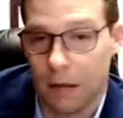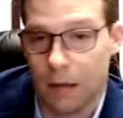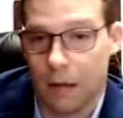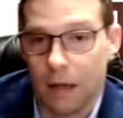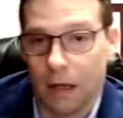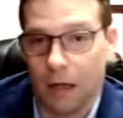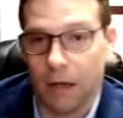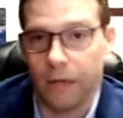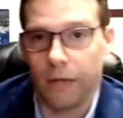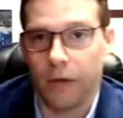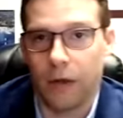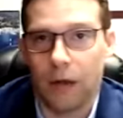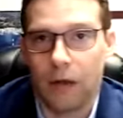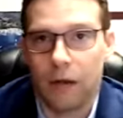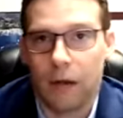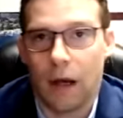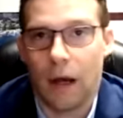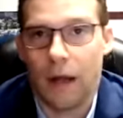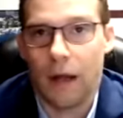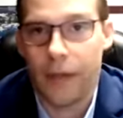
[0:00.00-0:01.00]
kind of like
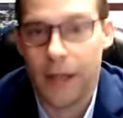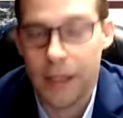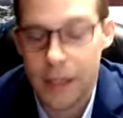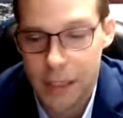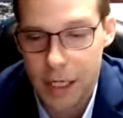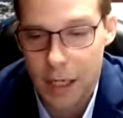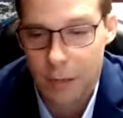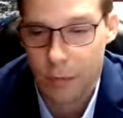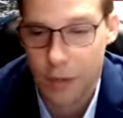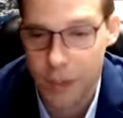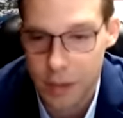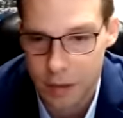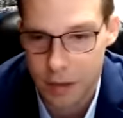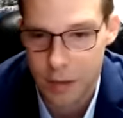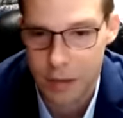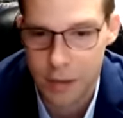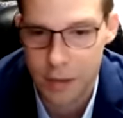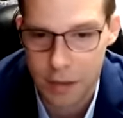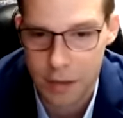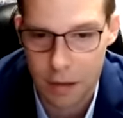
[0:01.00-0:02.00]
on that same
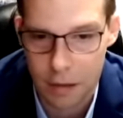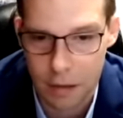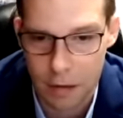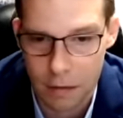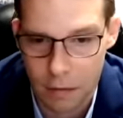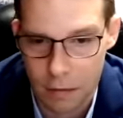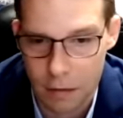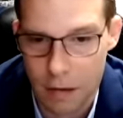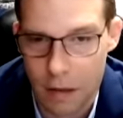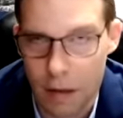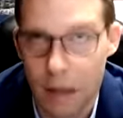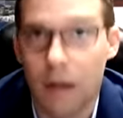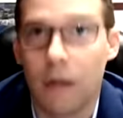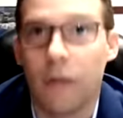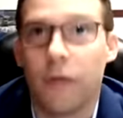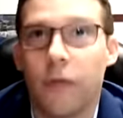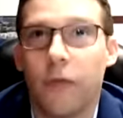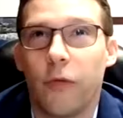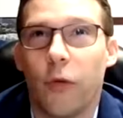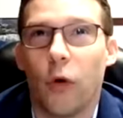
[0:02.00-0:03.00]
research, 4
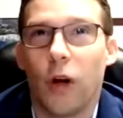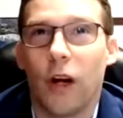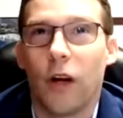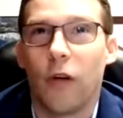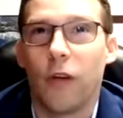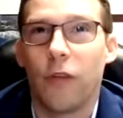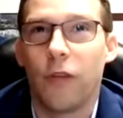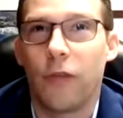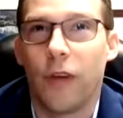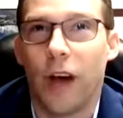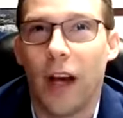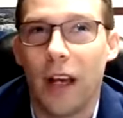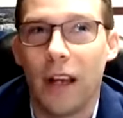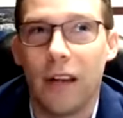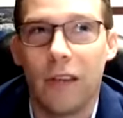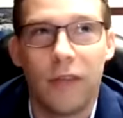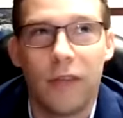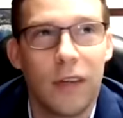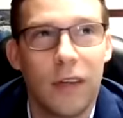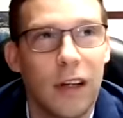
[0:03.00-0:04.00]
out of
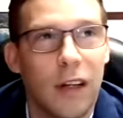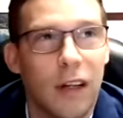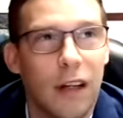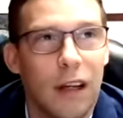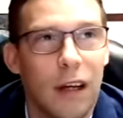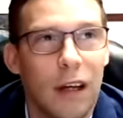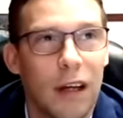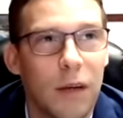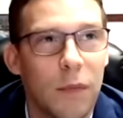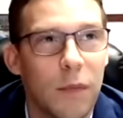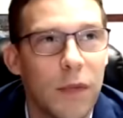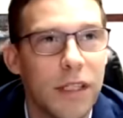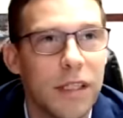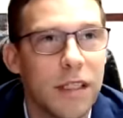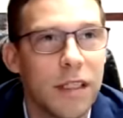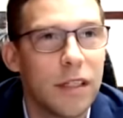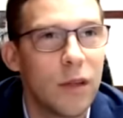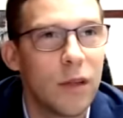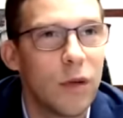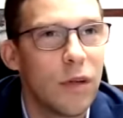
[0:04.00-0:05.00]
5
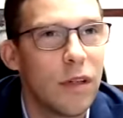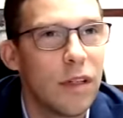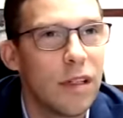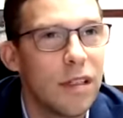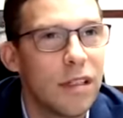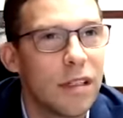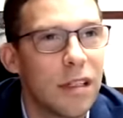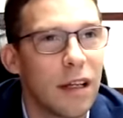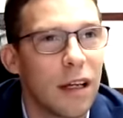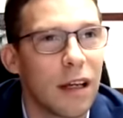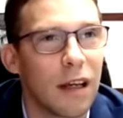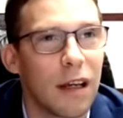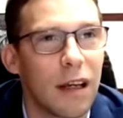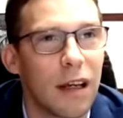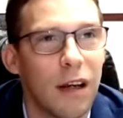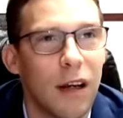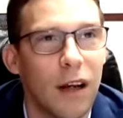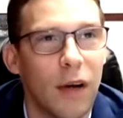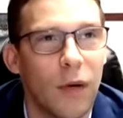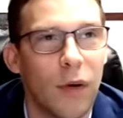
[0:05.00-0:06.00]
business owners, I
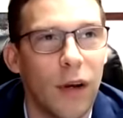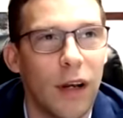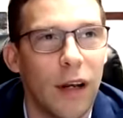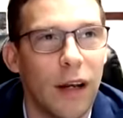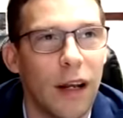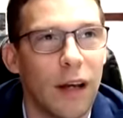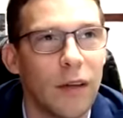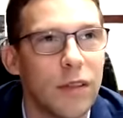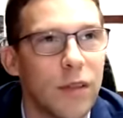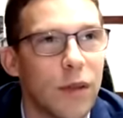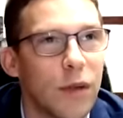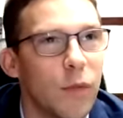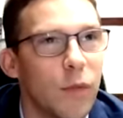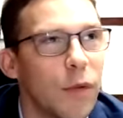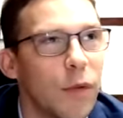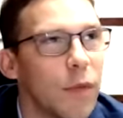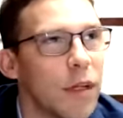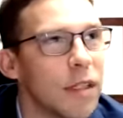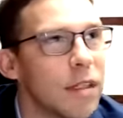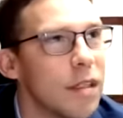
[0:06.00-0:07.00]
had it written down so I
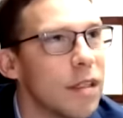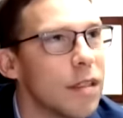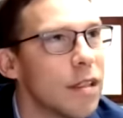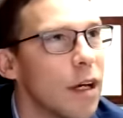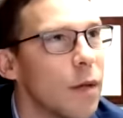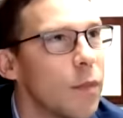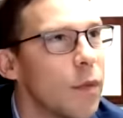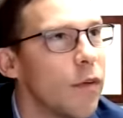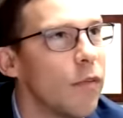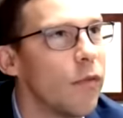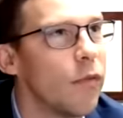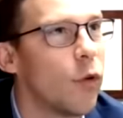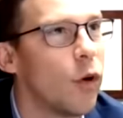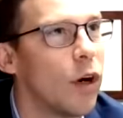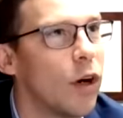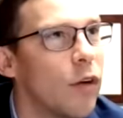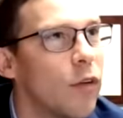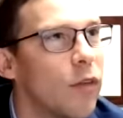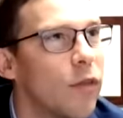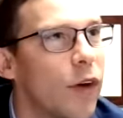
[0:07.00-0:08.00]
wouldn't mess this up. 4
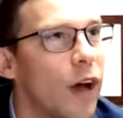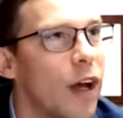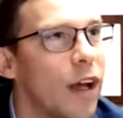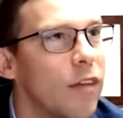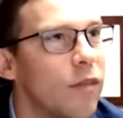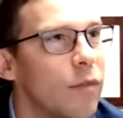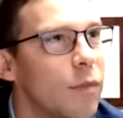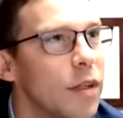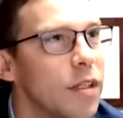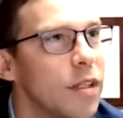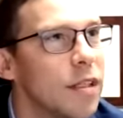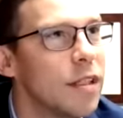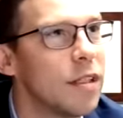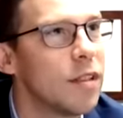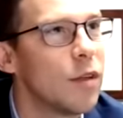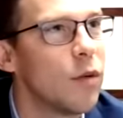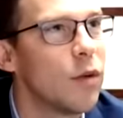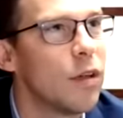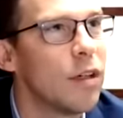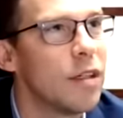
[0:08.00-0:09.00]
out of 5 business
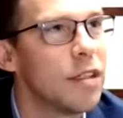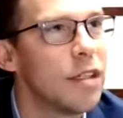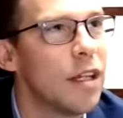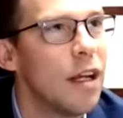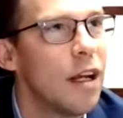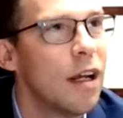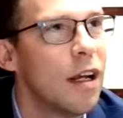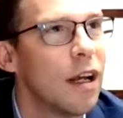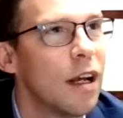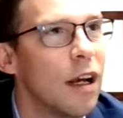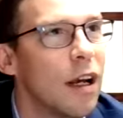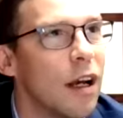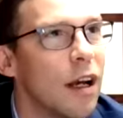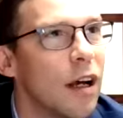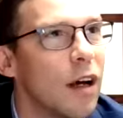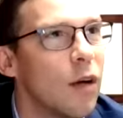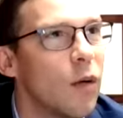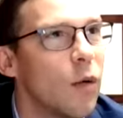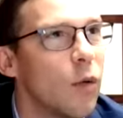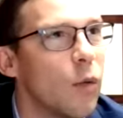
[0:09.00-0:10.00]
owners
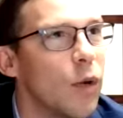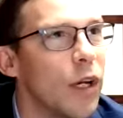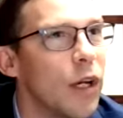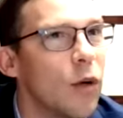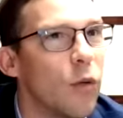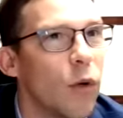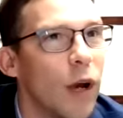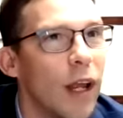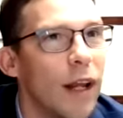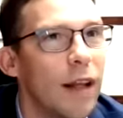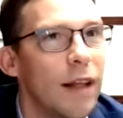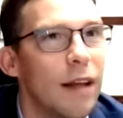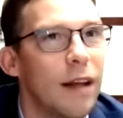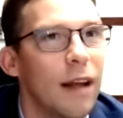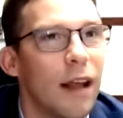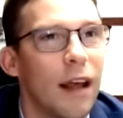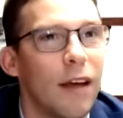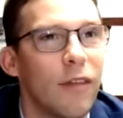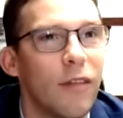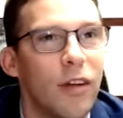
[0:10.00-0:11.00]
regret it
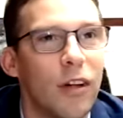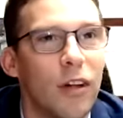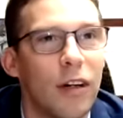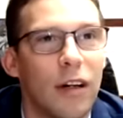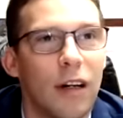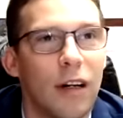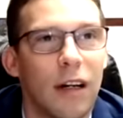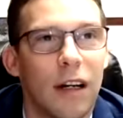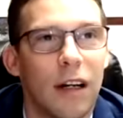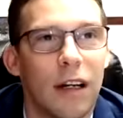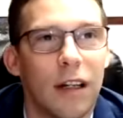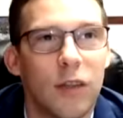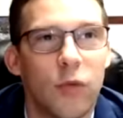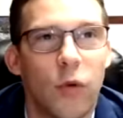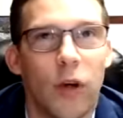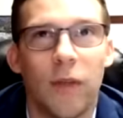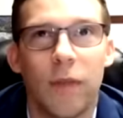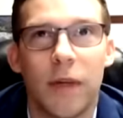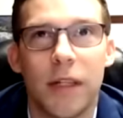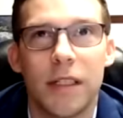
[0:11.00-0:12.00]
after
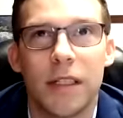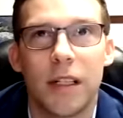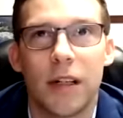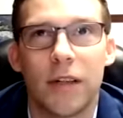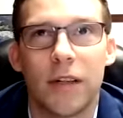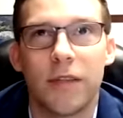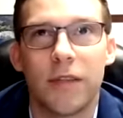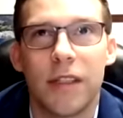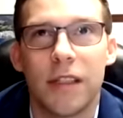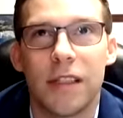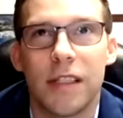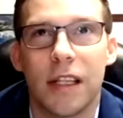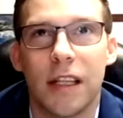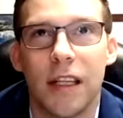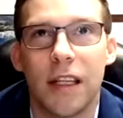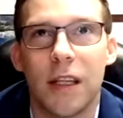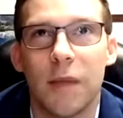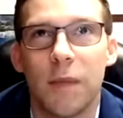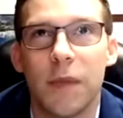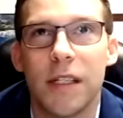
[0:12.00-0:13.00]
12 months out of
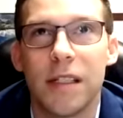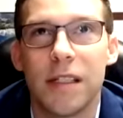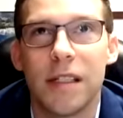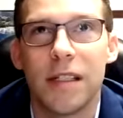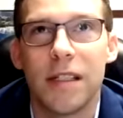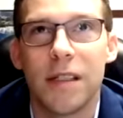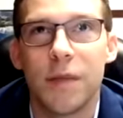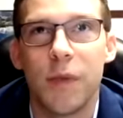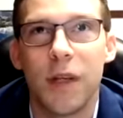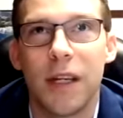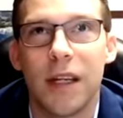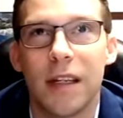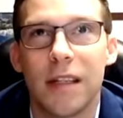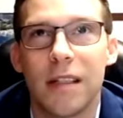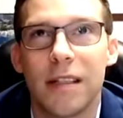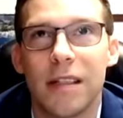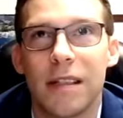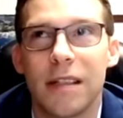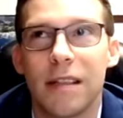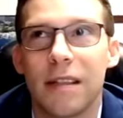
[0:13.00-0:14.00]
selling the business
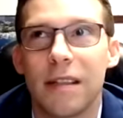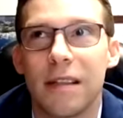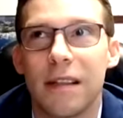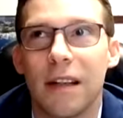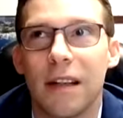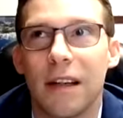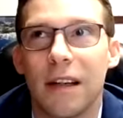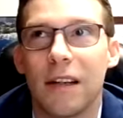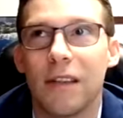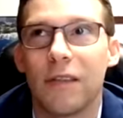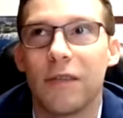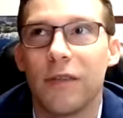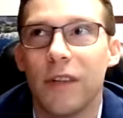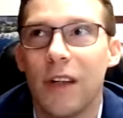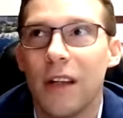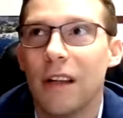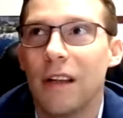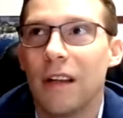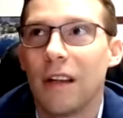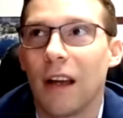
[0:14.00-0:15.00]
because of,
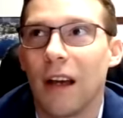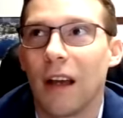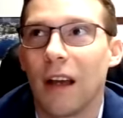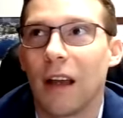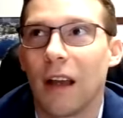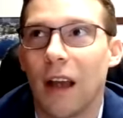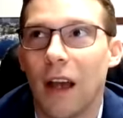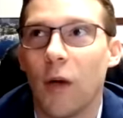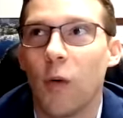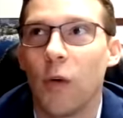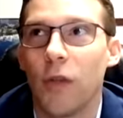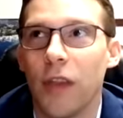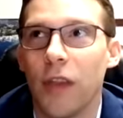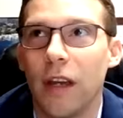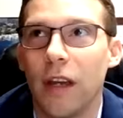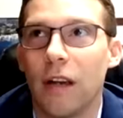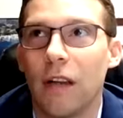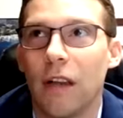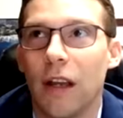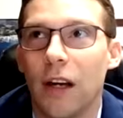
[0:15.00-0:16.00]
I would
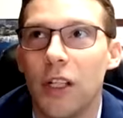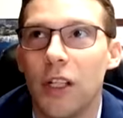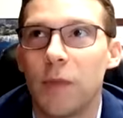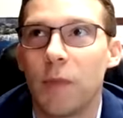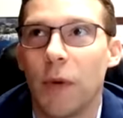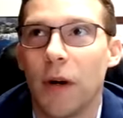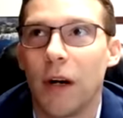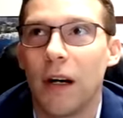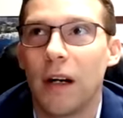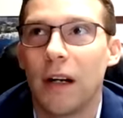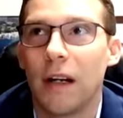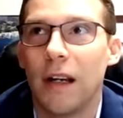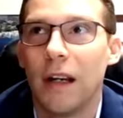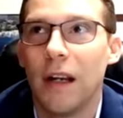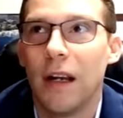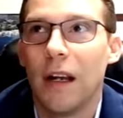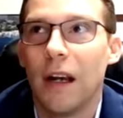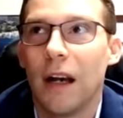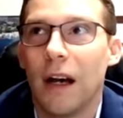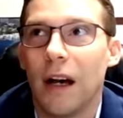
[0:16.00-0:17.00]
a large part.
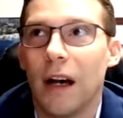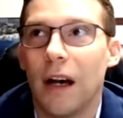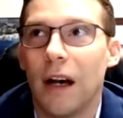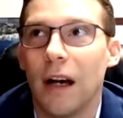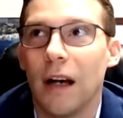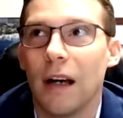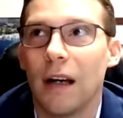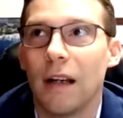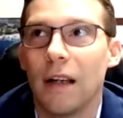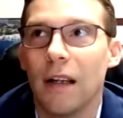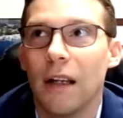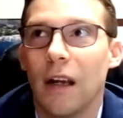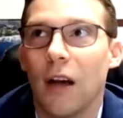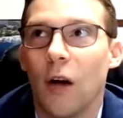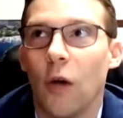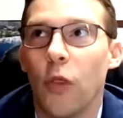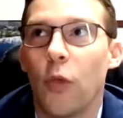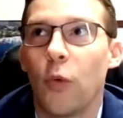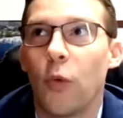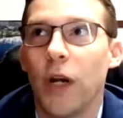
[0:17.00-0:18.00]

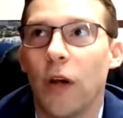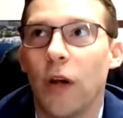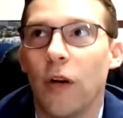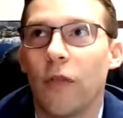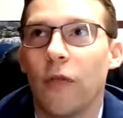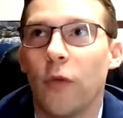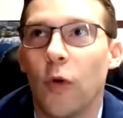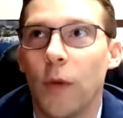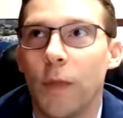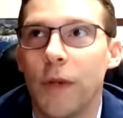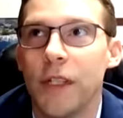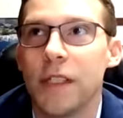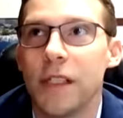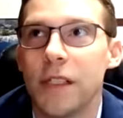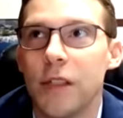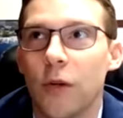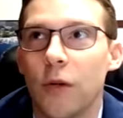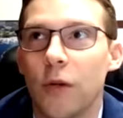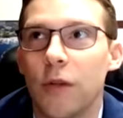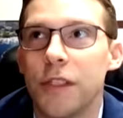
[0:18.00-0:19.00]
3 out of 4
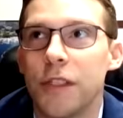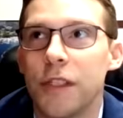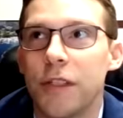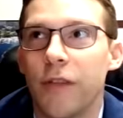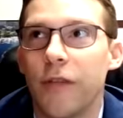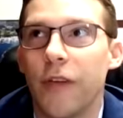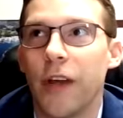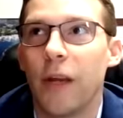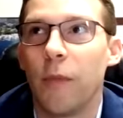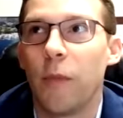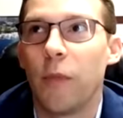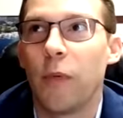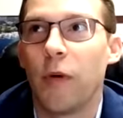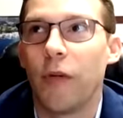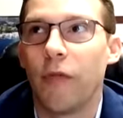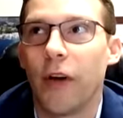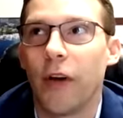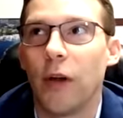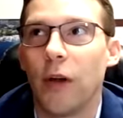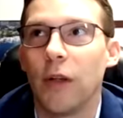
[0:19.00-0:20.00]
business owners surveyed
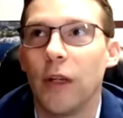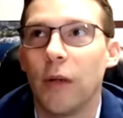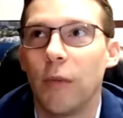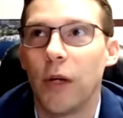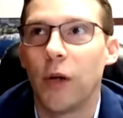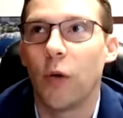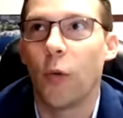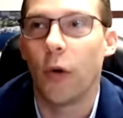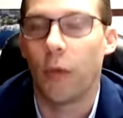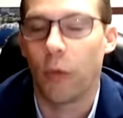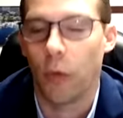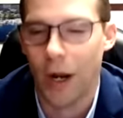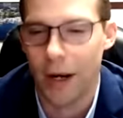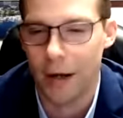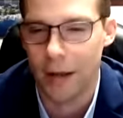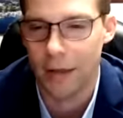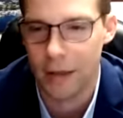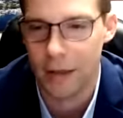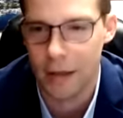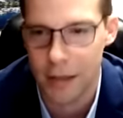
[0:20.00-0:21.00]
profoundly
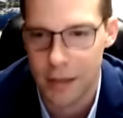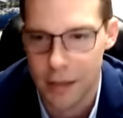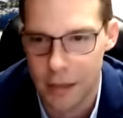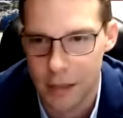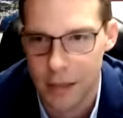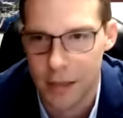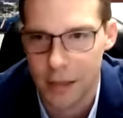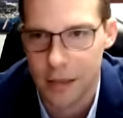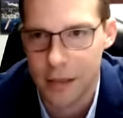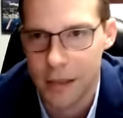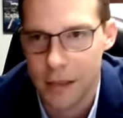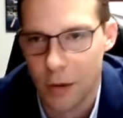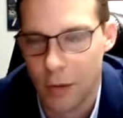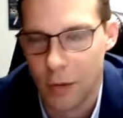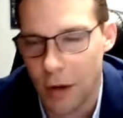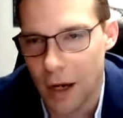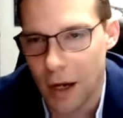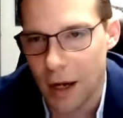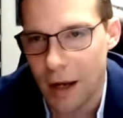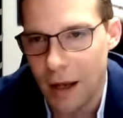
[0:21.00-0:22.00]
regretted the decision.
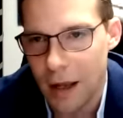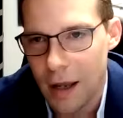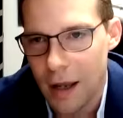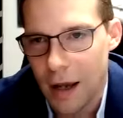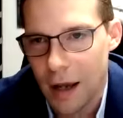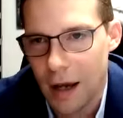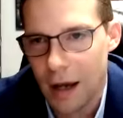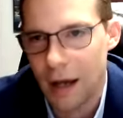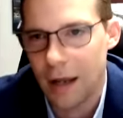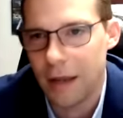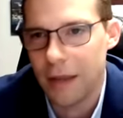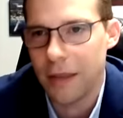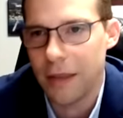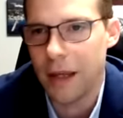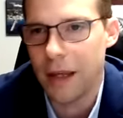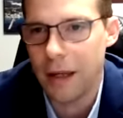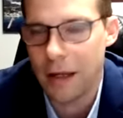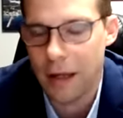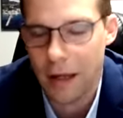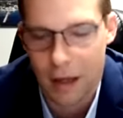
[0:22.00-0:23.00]
So
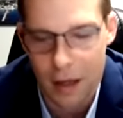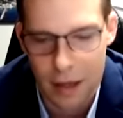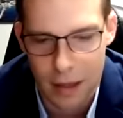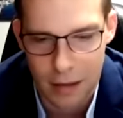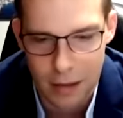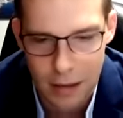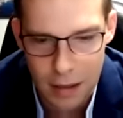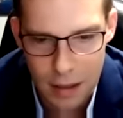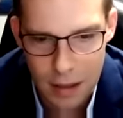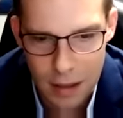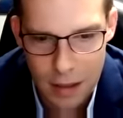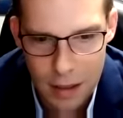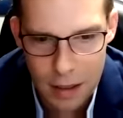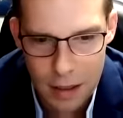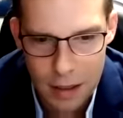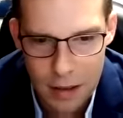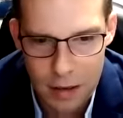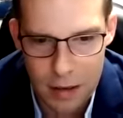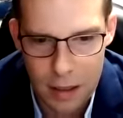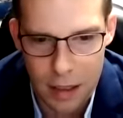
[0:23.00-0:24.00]

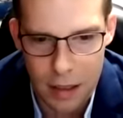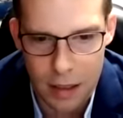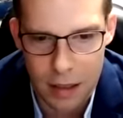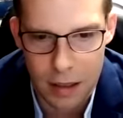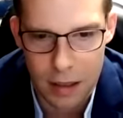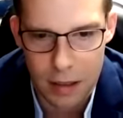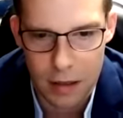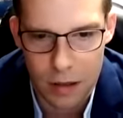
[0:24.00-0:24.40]
they